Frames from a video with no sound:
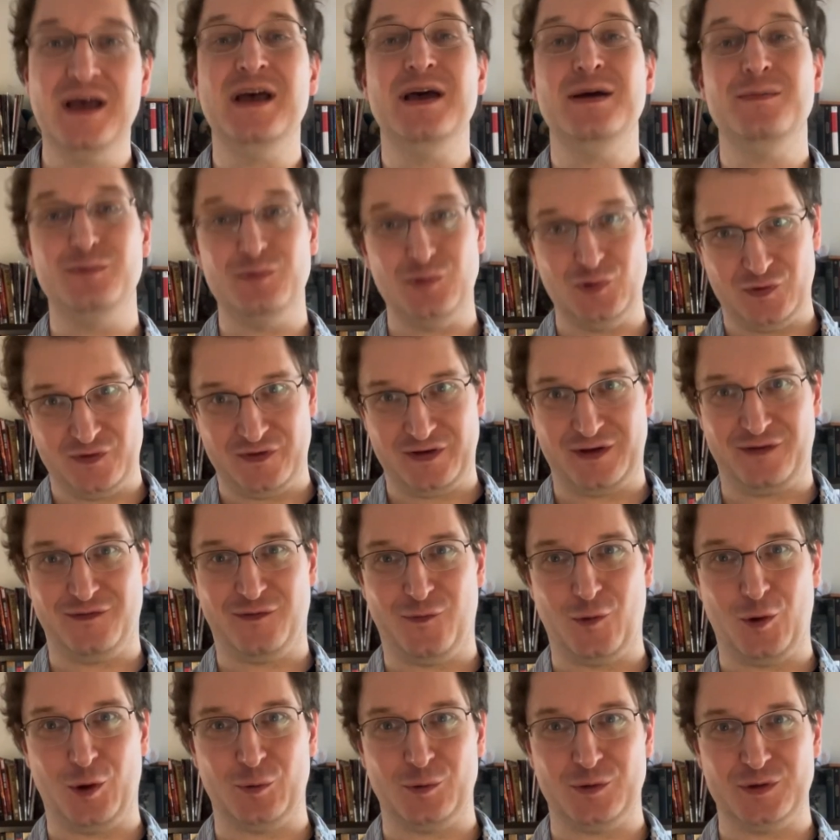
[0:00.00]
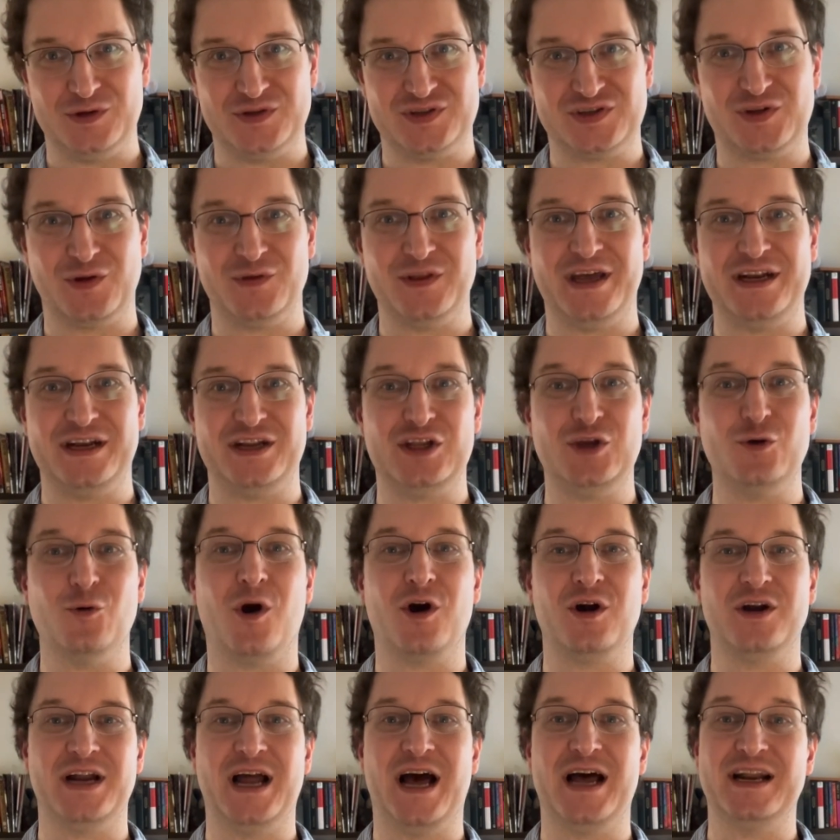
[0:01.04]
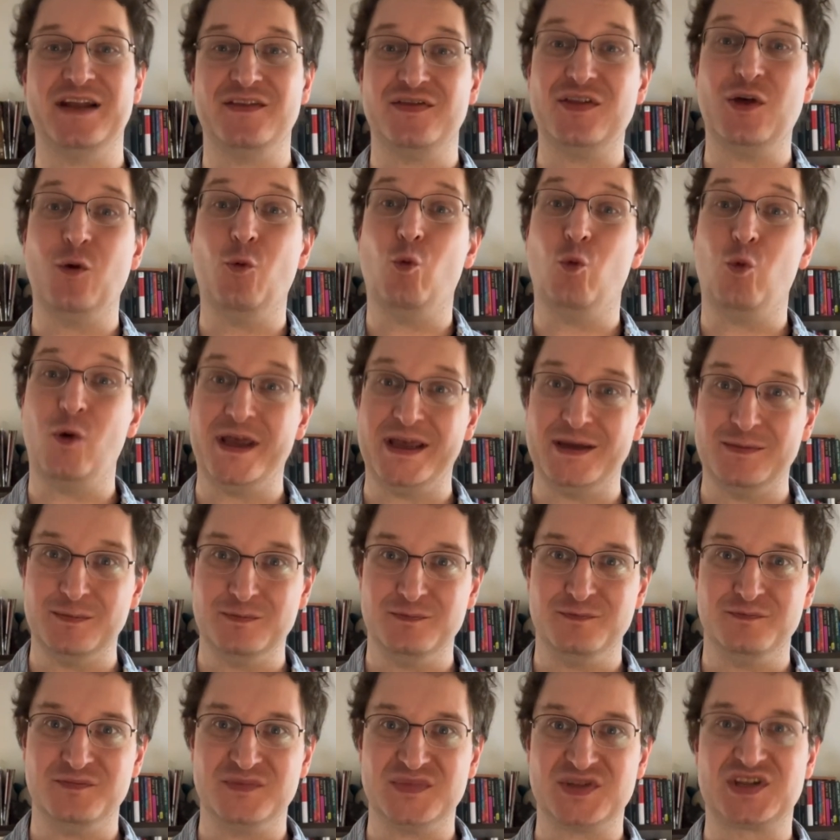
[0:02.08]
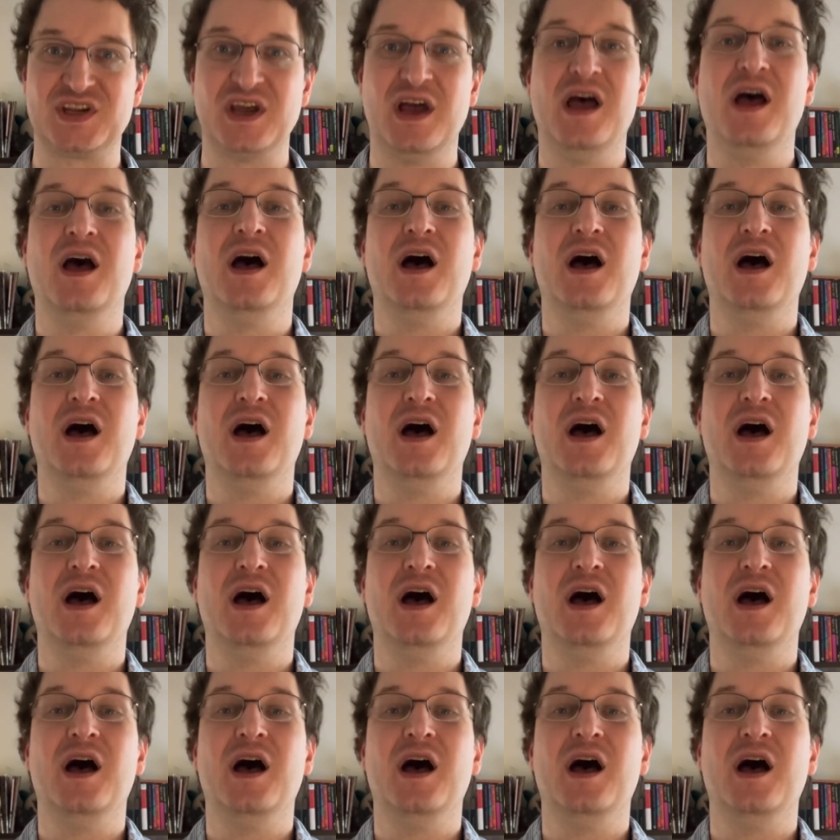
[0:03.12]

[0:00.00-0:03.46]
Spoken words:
moving forward so that you are not at the whims